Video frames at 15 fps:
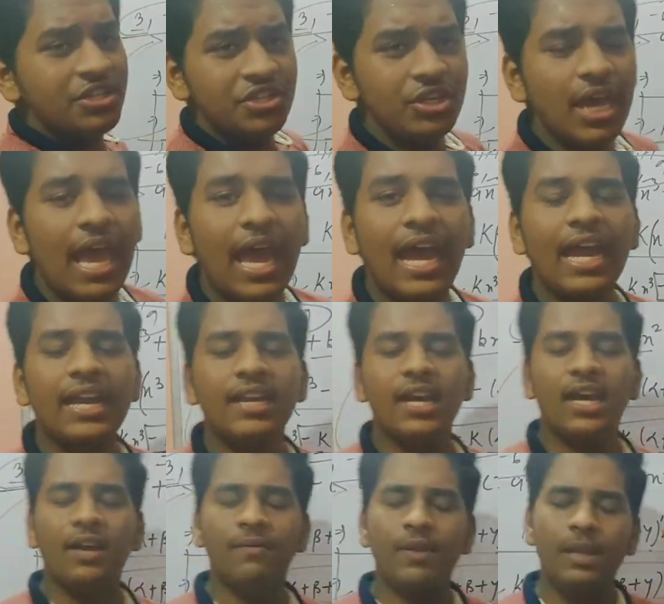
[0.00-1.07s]
and
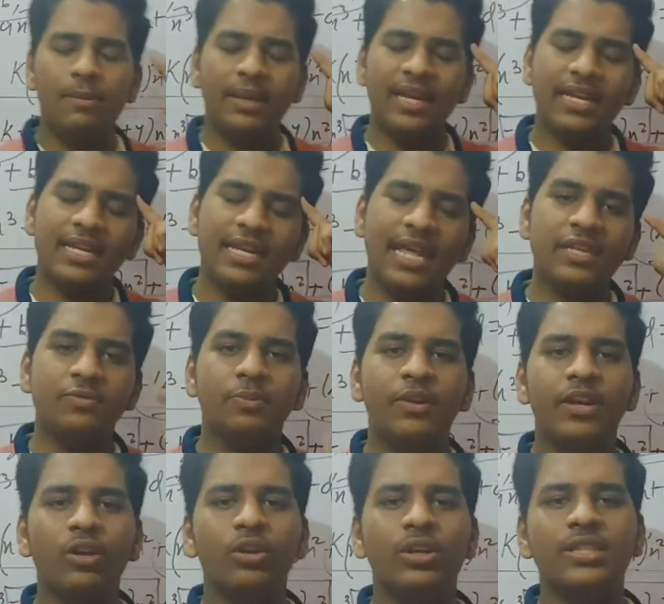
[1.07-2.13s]
we'll meet in next video
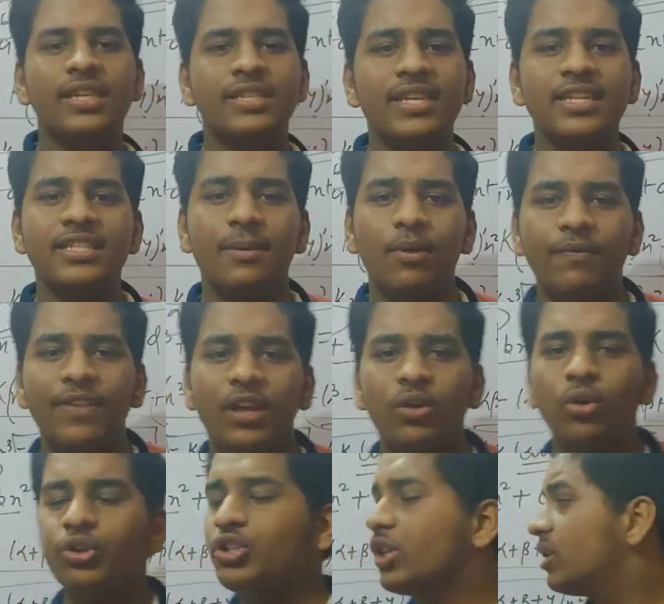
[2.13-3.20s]
discussing some of the
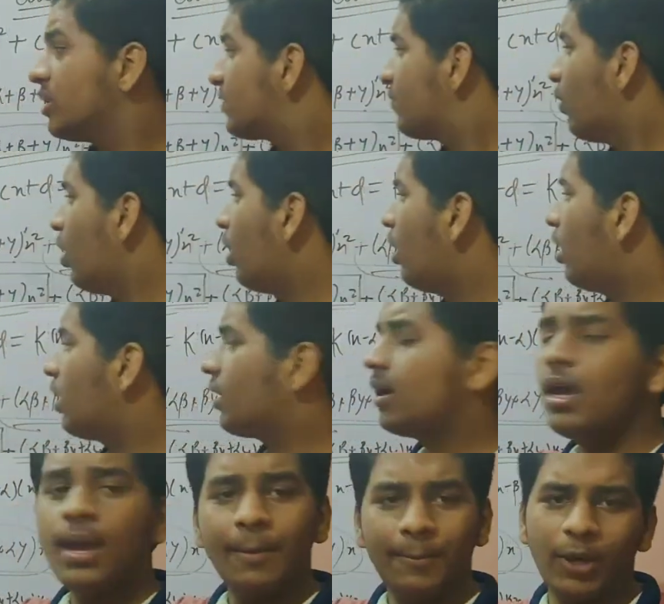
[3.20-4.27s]
questions for
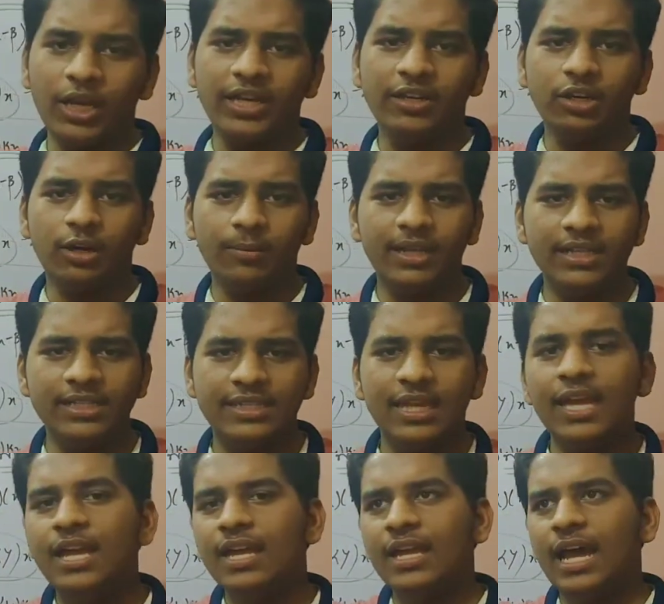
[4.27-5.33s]
polynomials.
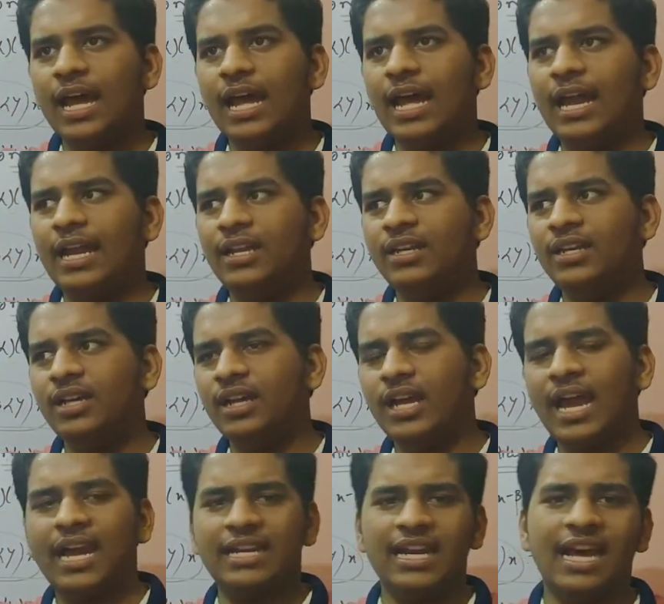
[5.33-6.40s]
And
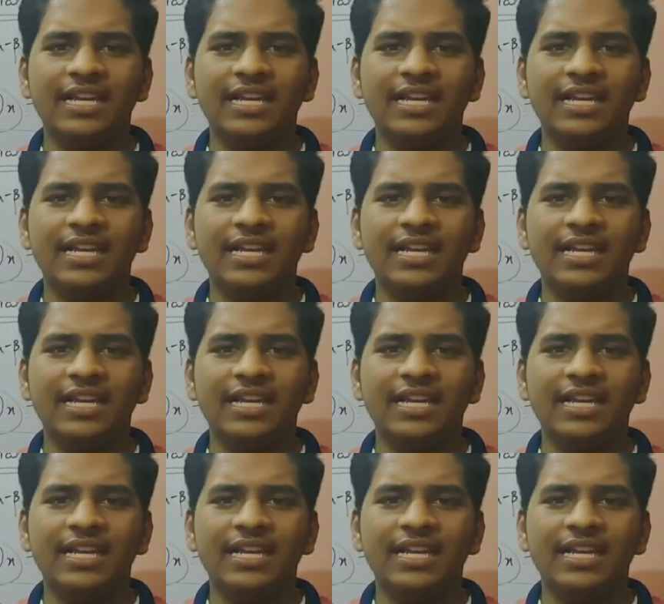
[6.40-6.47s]
at last,